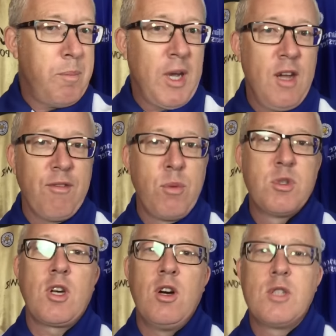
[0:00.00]
picking up from
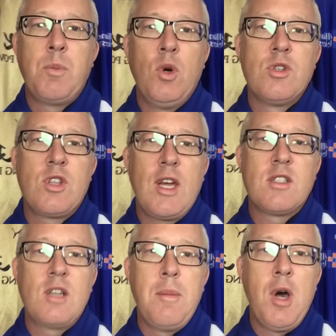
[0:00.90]
Sky Sports that
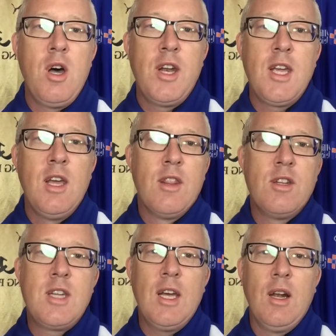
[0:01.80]
Slimani,
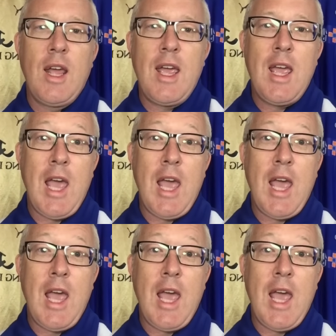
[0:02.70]
the deal,